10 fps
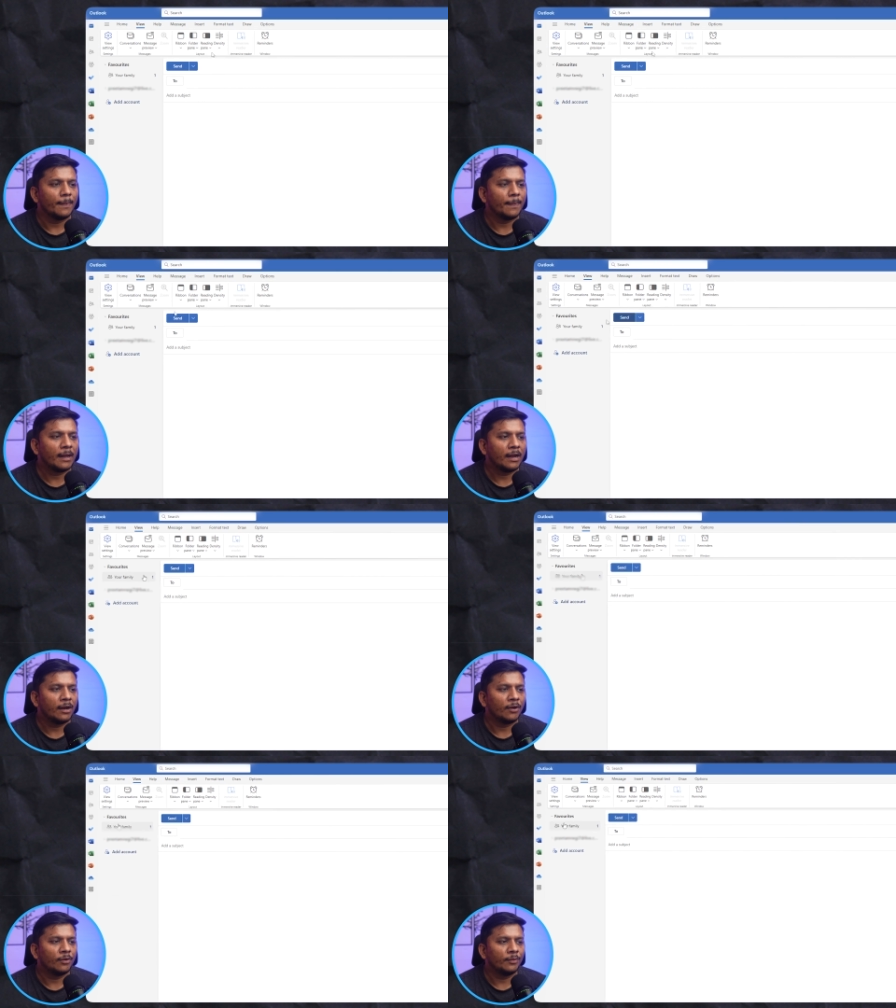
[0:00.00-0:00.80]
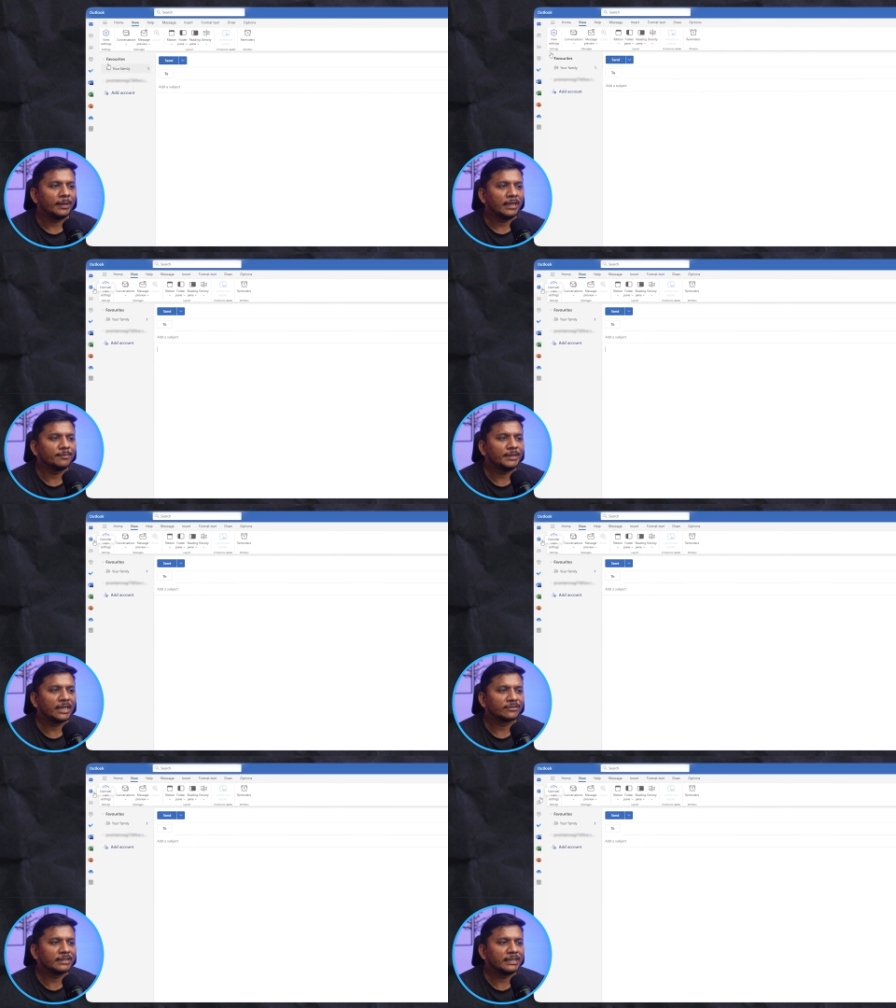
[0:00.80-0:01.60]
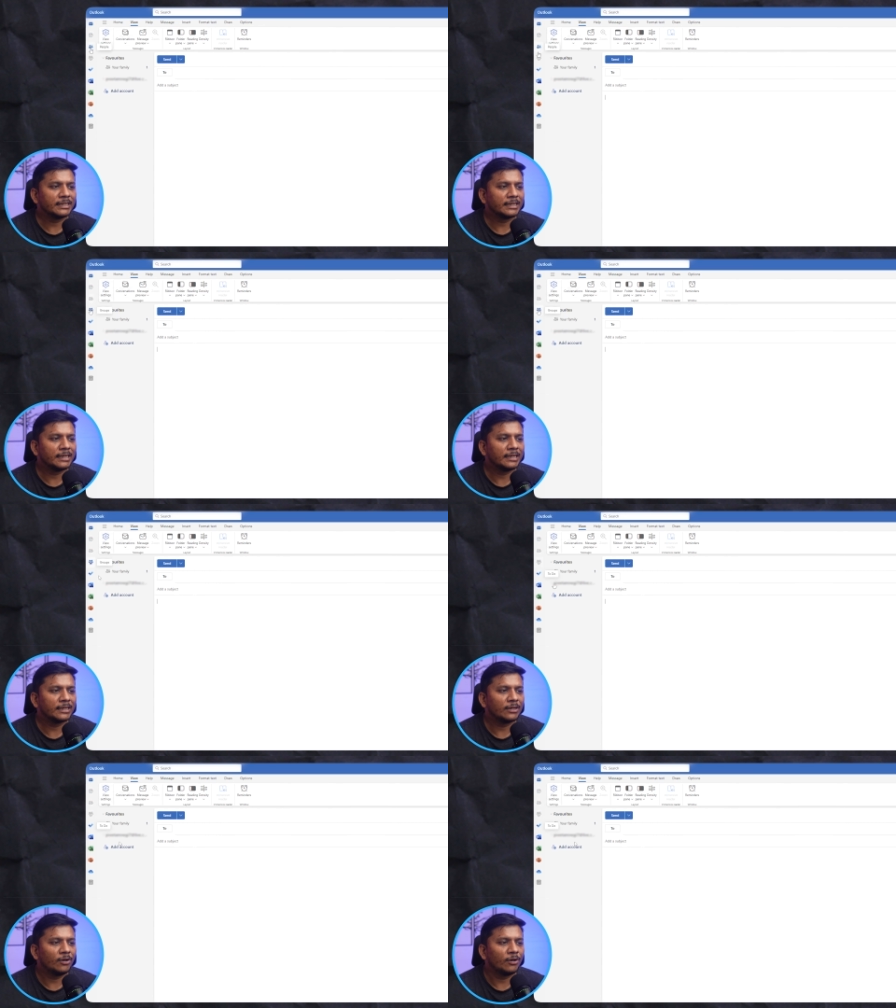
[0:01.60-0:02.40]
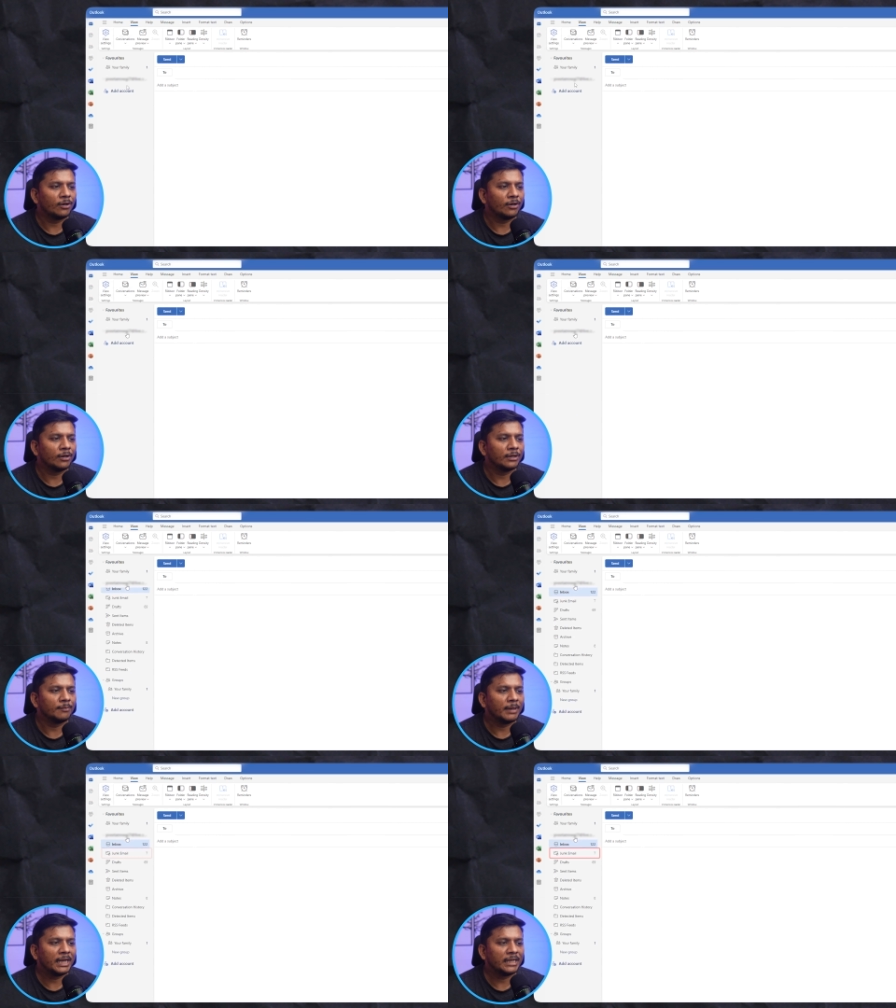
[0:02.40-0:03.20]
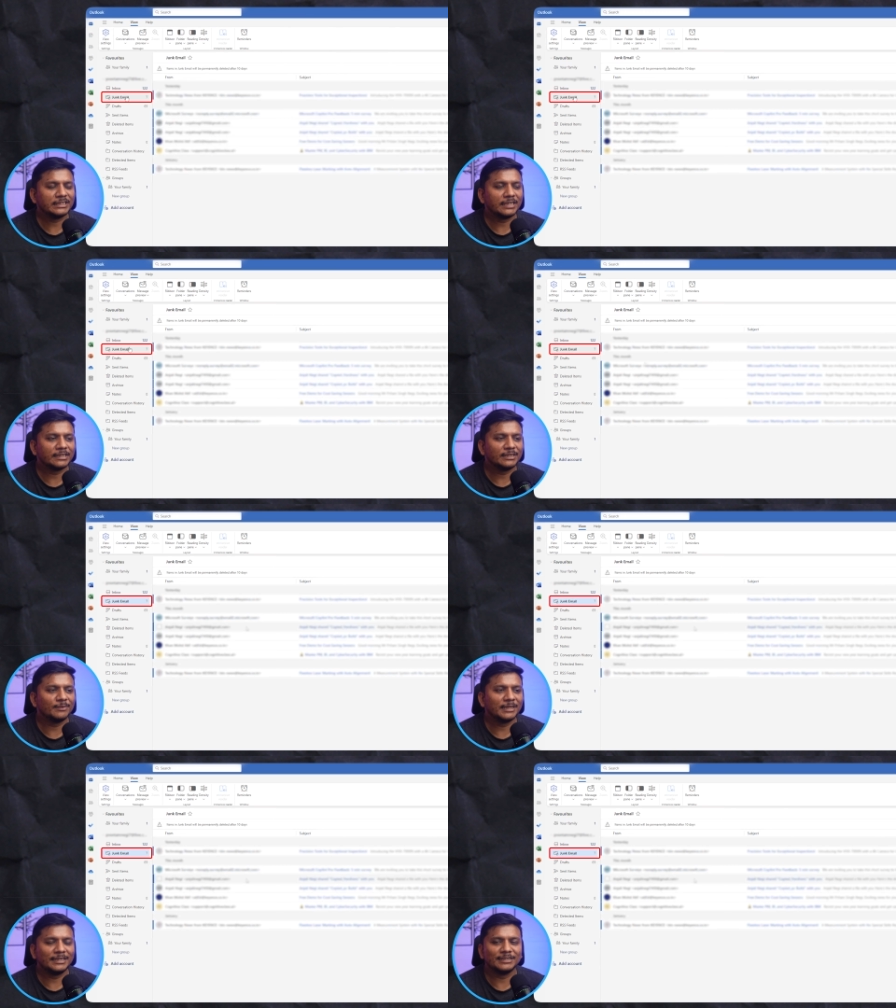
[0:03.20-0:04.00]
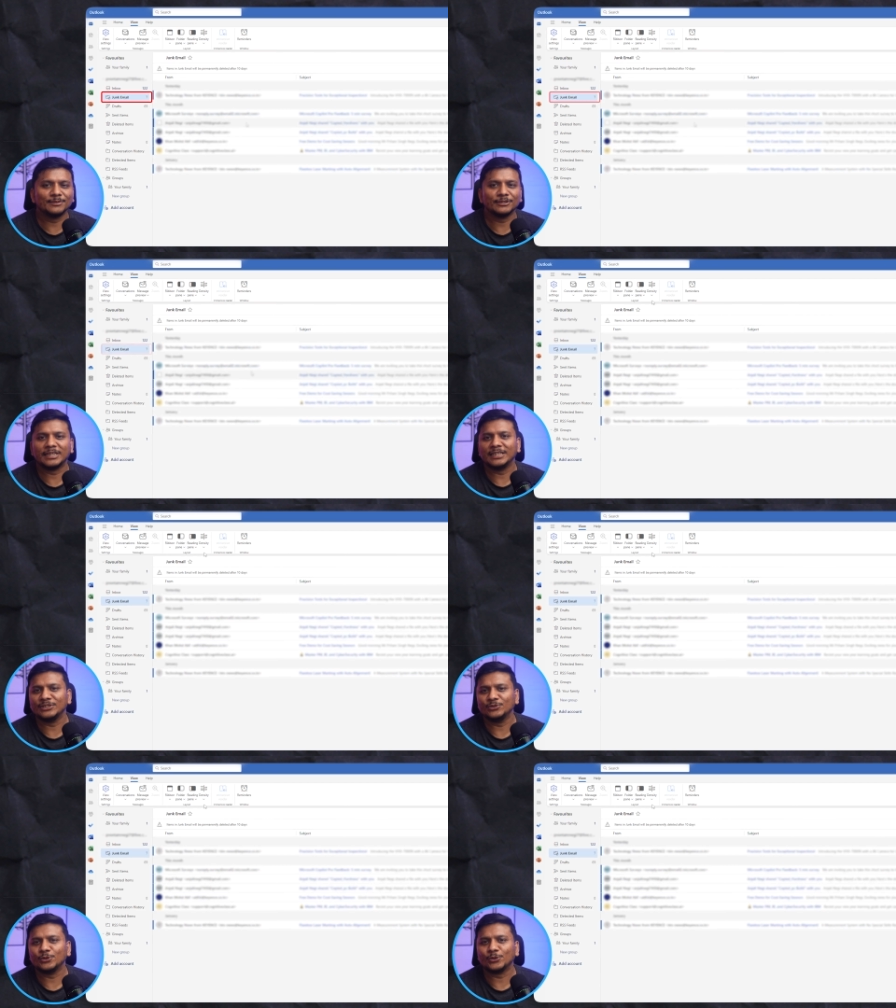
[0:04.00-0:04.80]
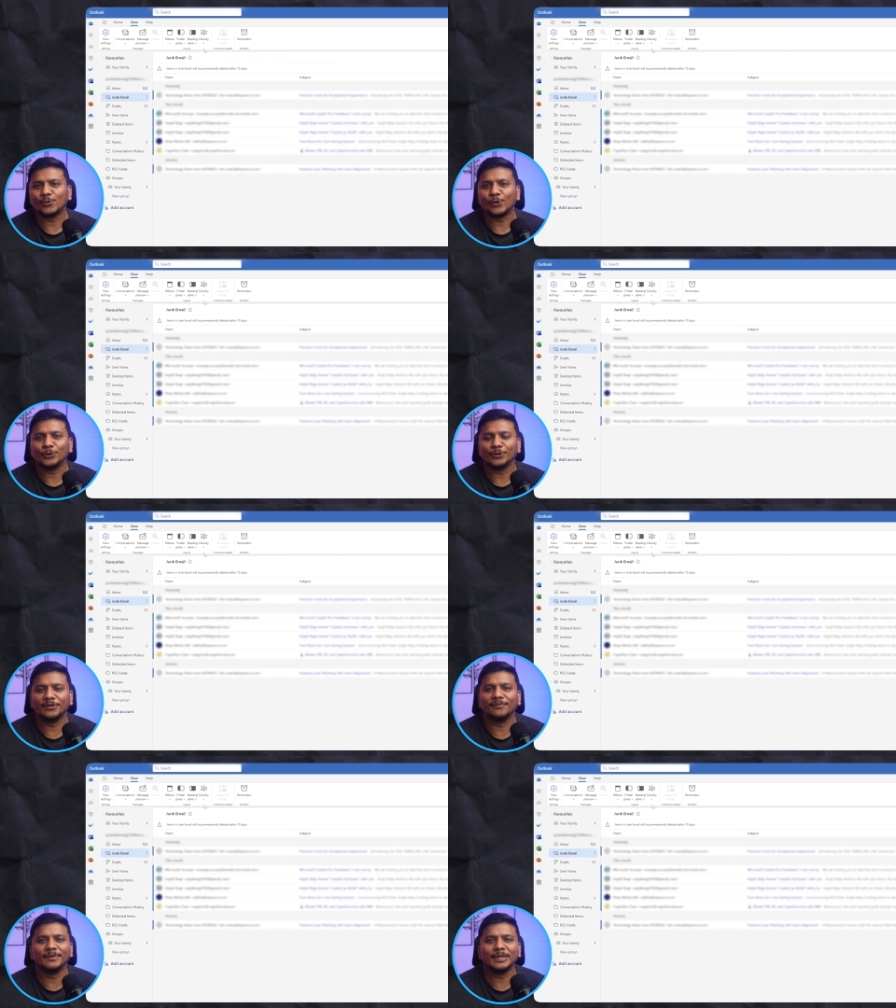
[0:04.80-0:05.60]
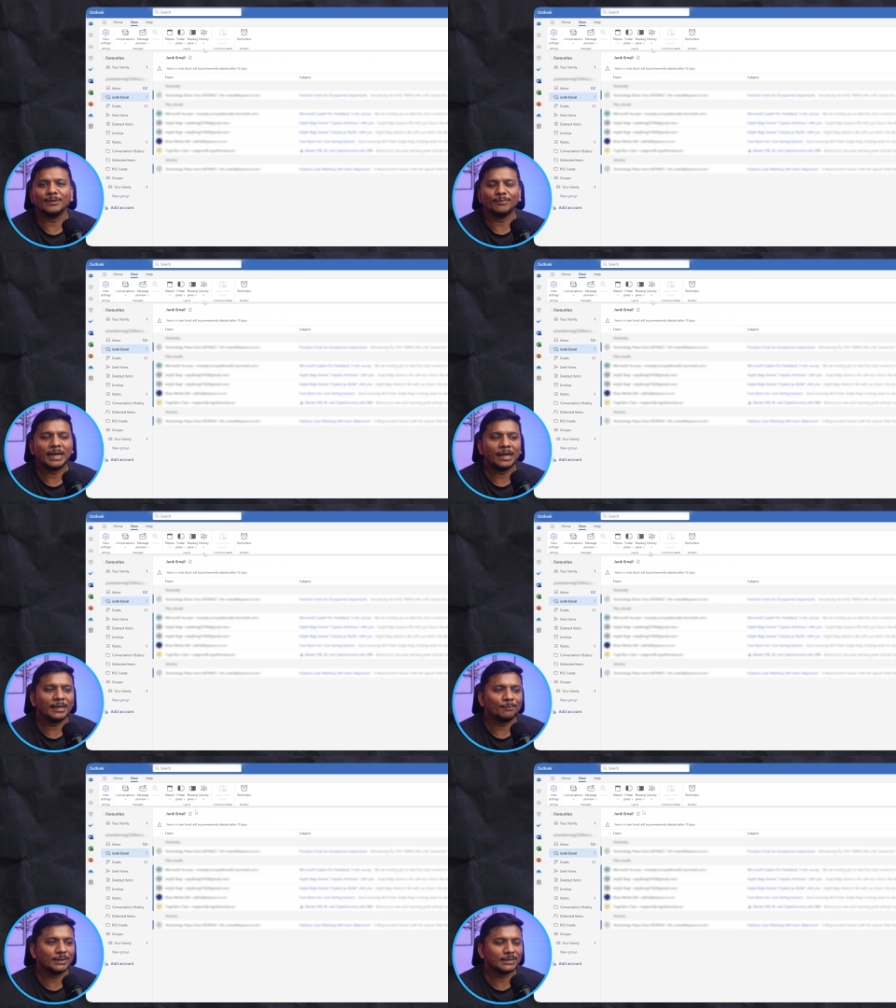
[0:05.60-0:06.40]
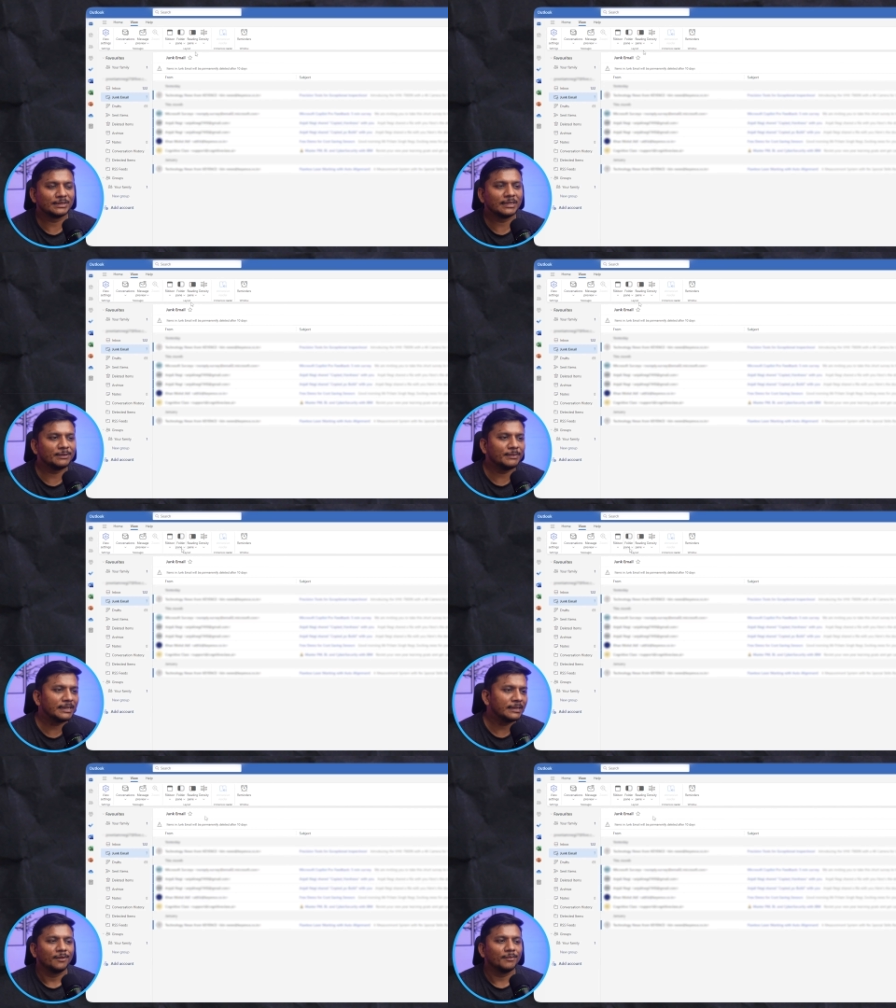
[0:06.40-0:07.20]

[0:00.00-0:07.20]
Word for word: Now let me actually click on my junk email address, because I do not want to reveal my personal email,